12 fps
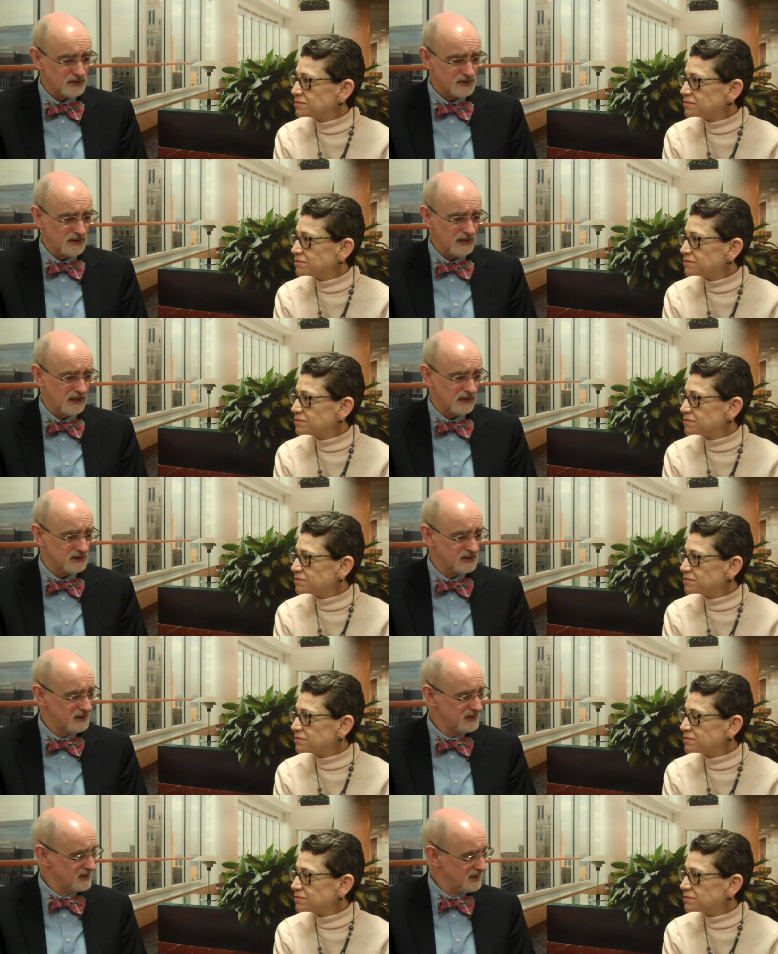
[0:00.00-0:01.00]
Speaker 1: for celiac
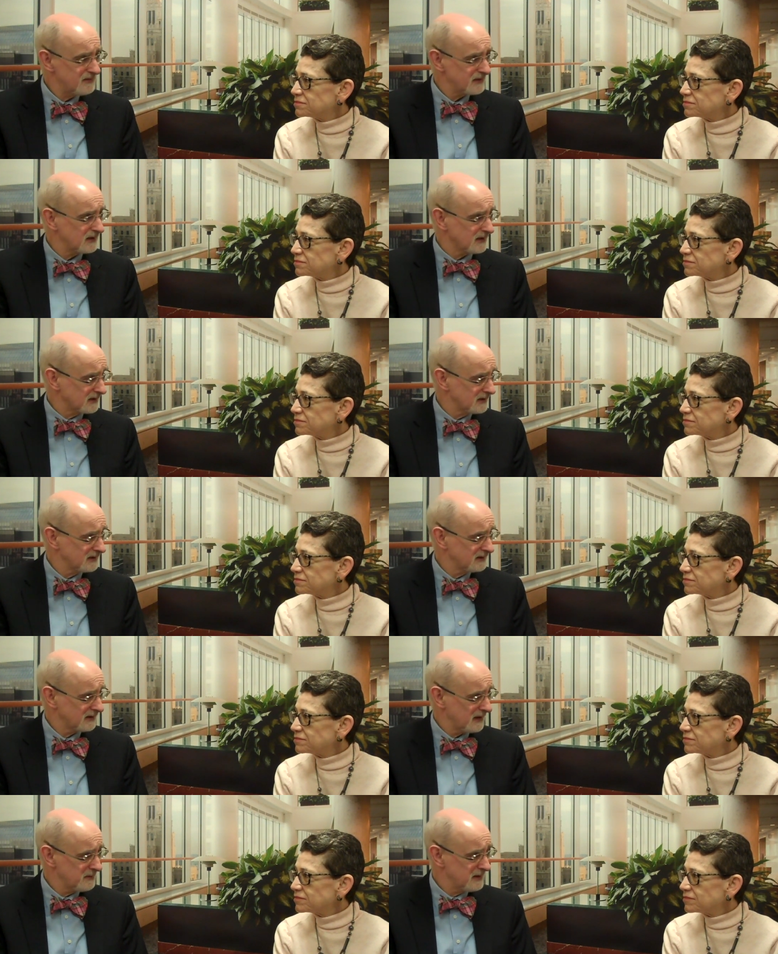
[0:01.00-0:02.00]
disease difficult?
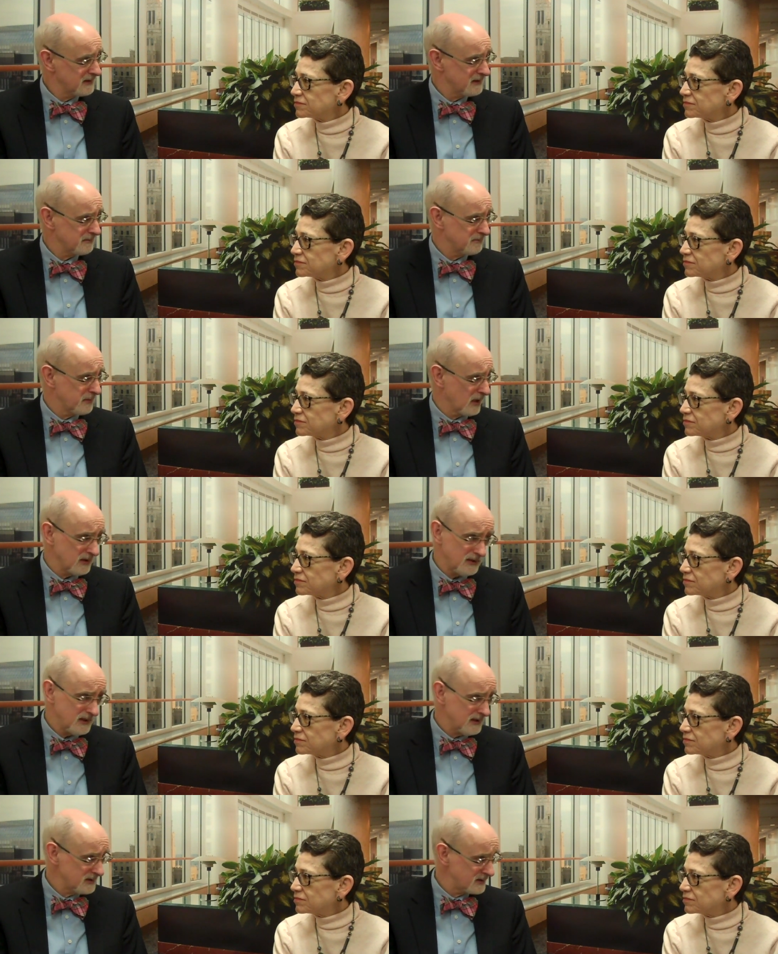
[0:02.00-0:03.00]
I mean, the blood
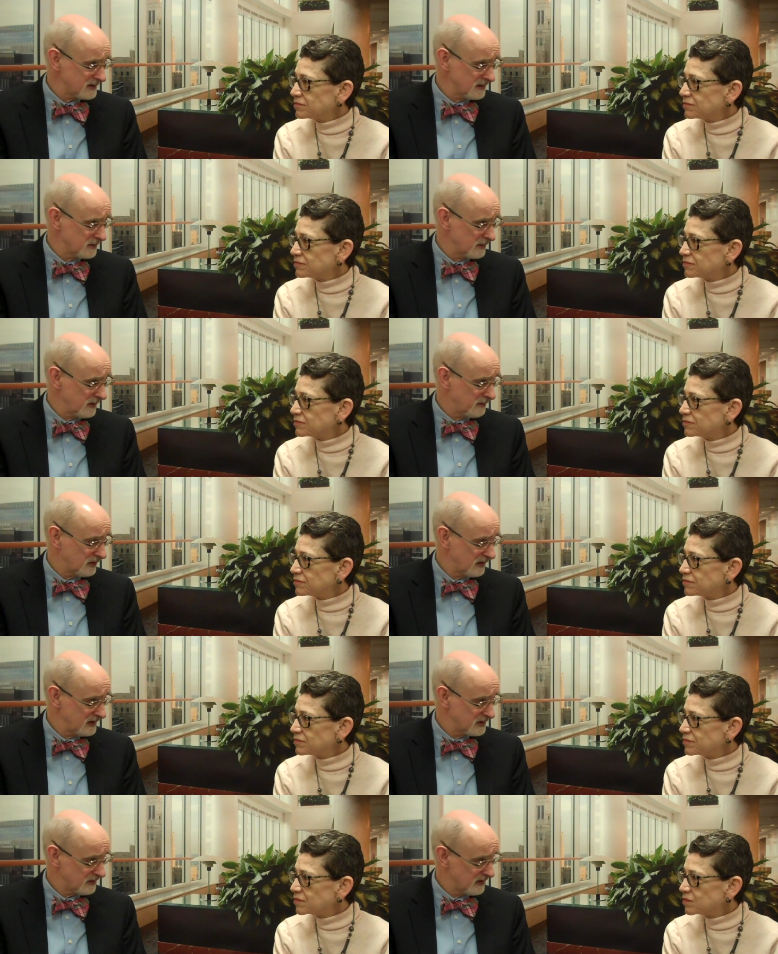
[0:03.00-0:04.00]
tests seem to be
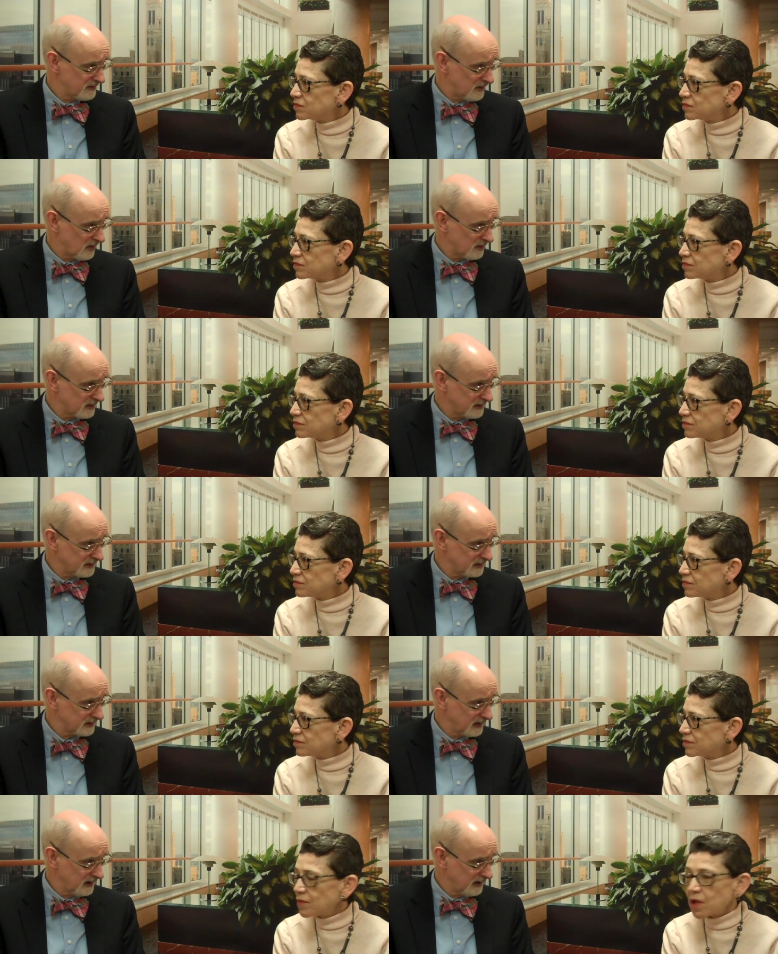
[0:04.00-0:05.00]
fairly straightforward.
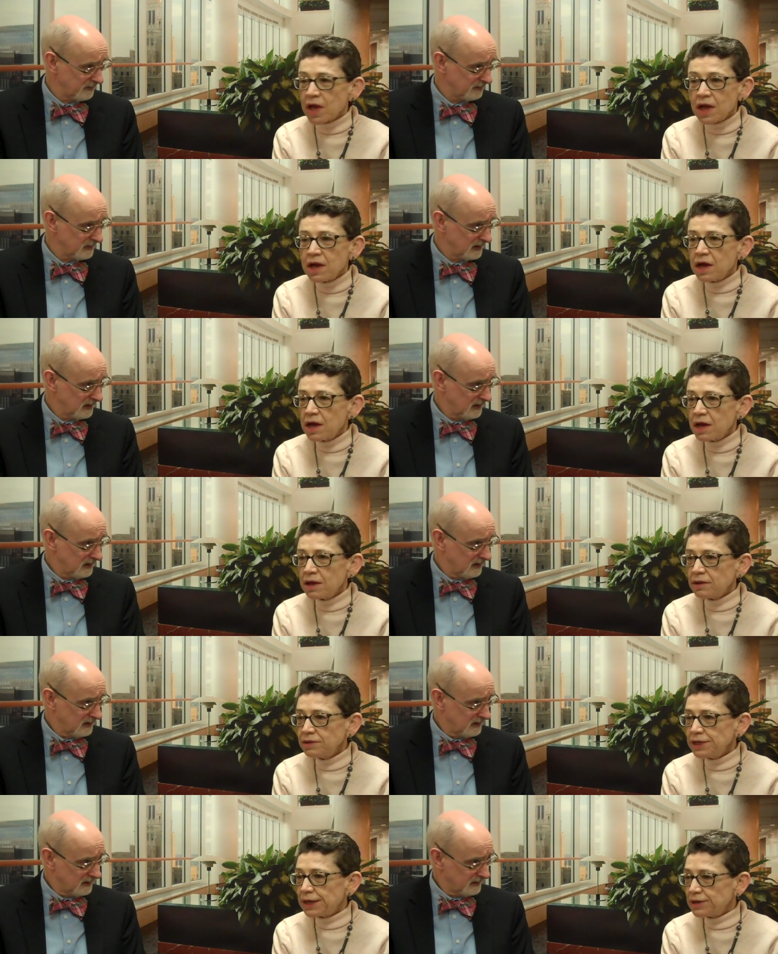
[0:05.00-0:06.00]
Um,
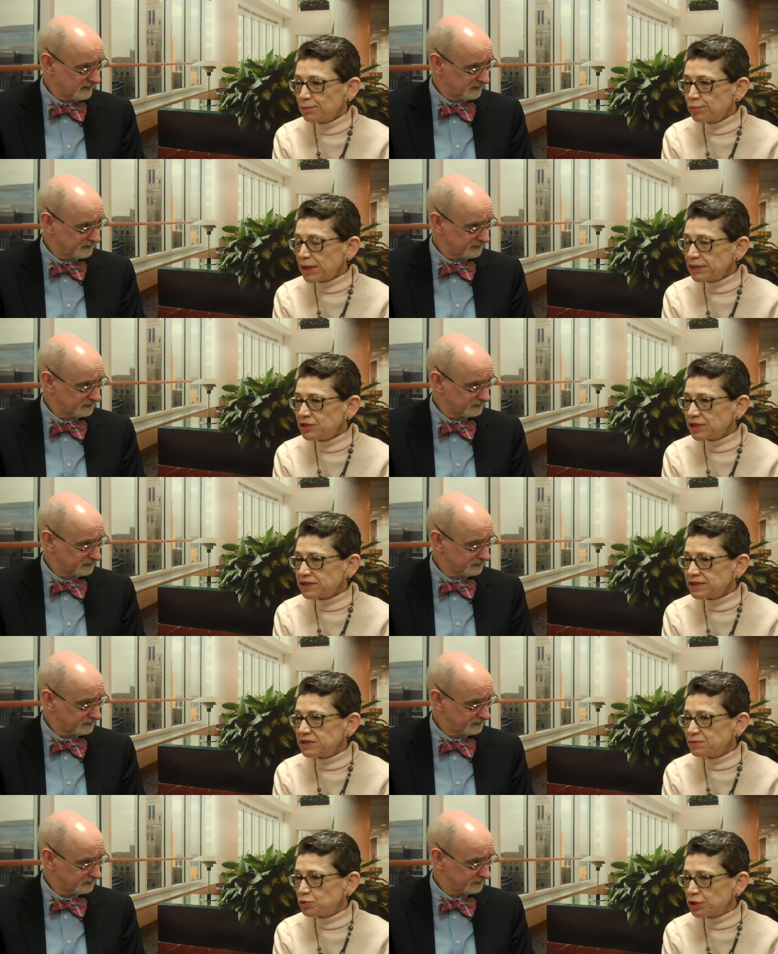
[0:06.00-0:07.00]
um,
Speaker 2: yeah, the blood
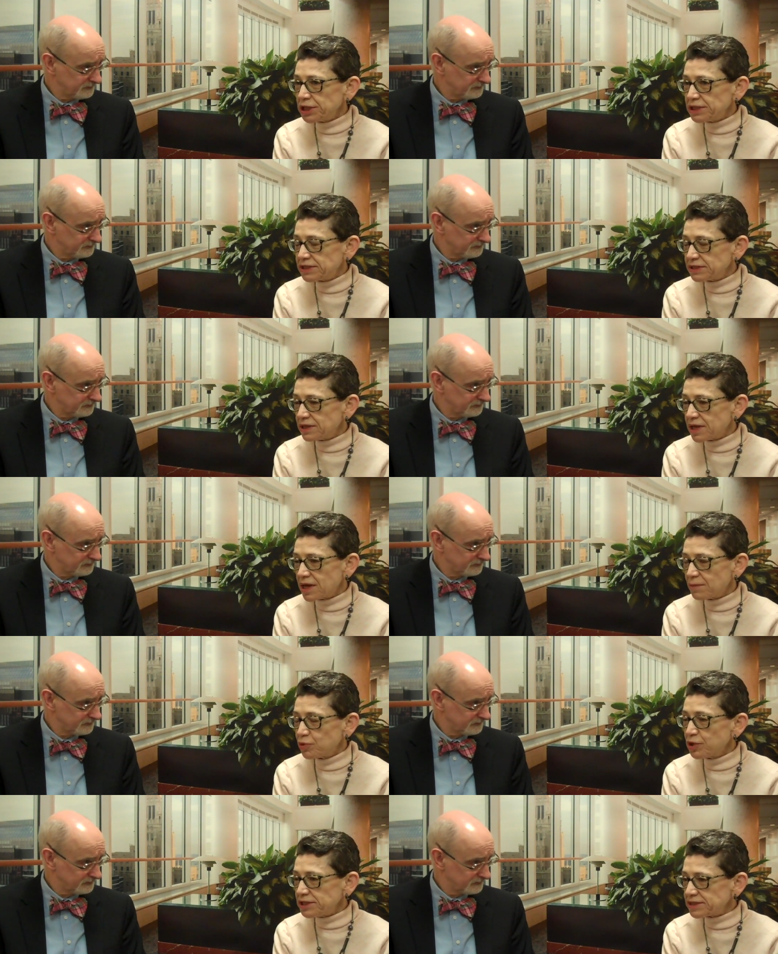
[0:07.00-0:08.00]
test is pretty mm -hmm. uh,
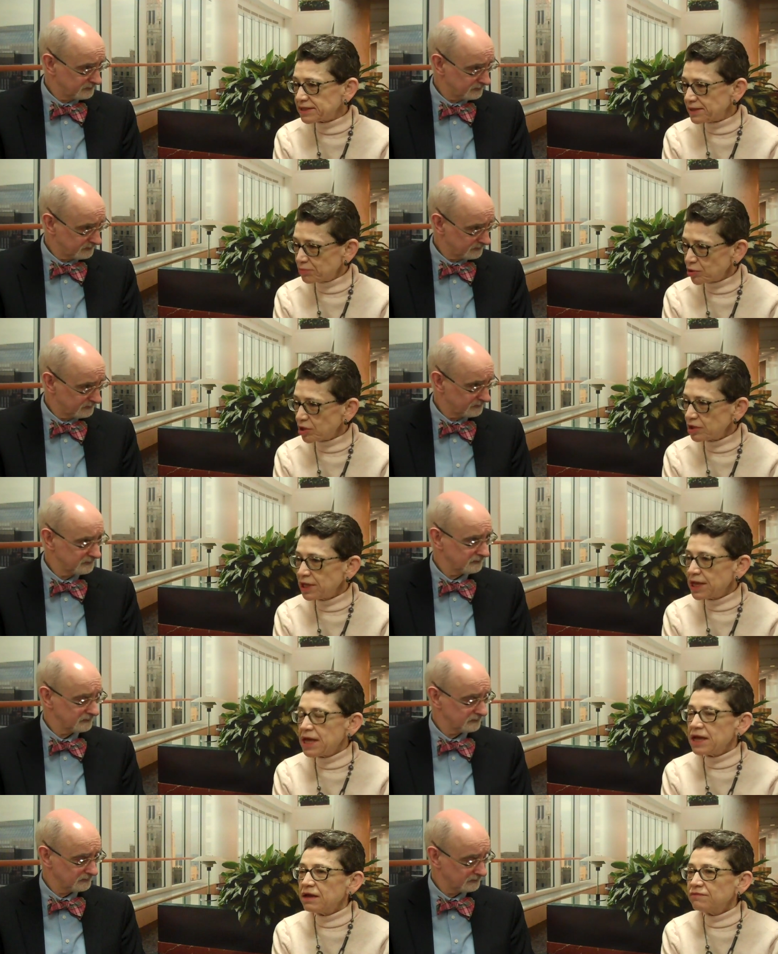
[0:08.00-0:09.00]
pretty simple.
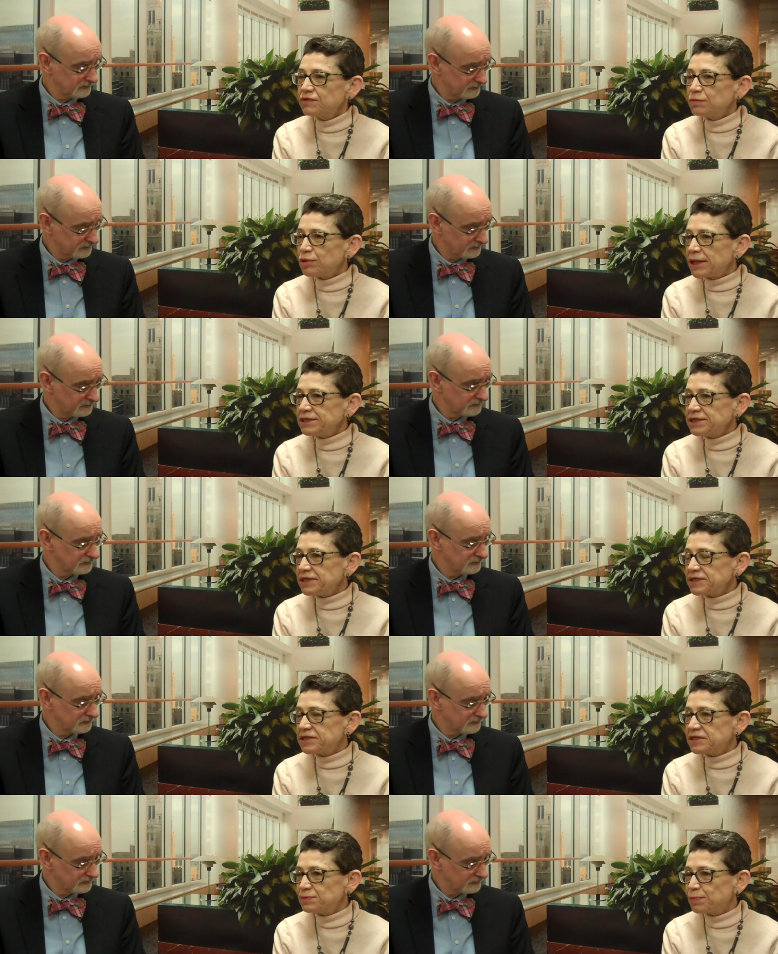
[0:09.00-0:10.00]
Mm -hmm. If the blood
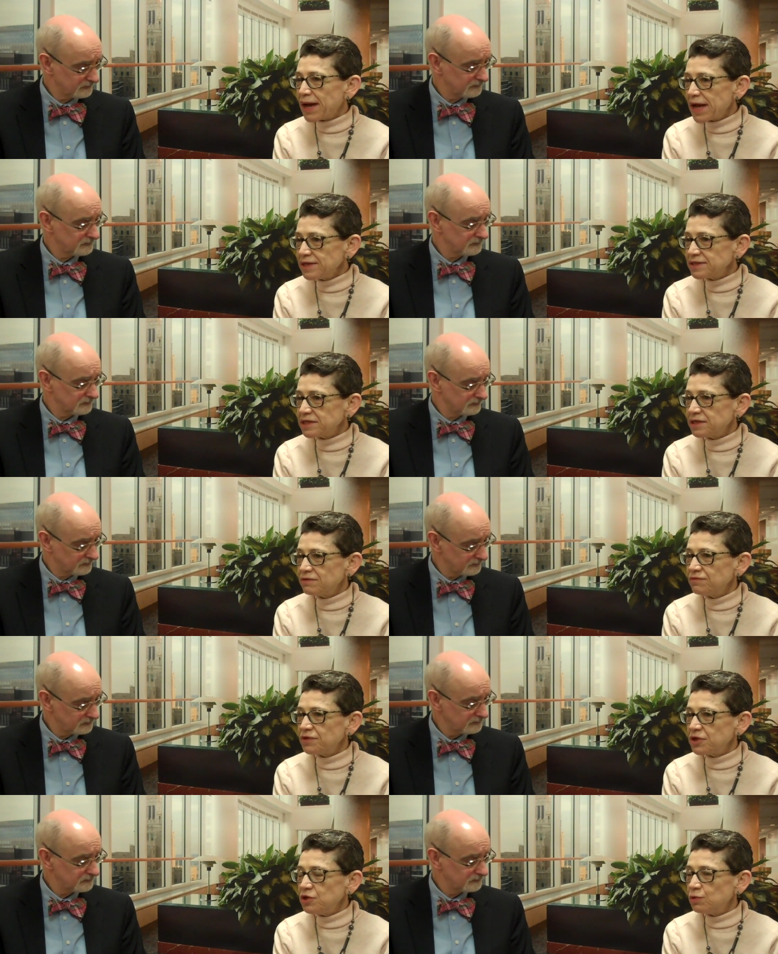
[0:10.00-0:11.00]
test is positive,
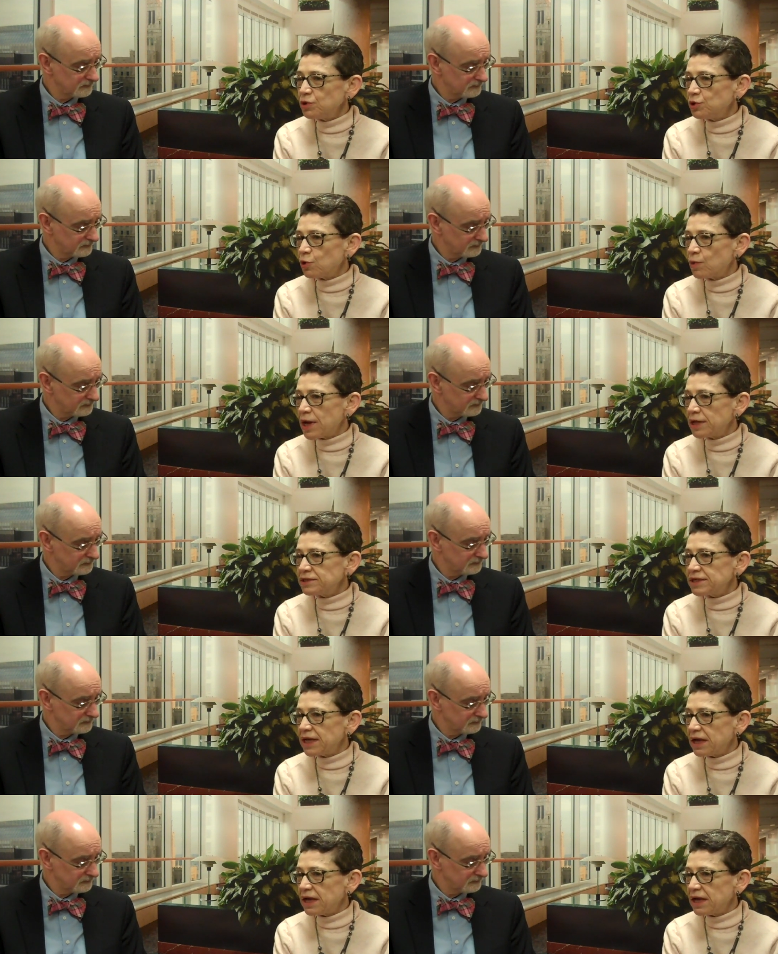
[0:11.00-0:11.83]
then you would go on to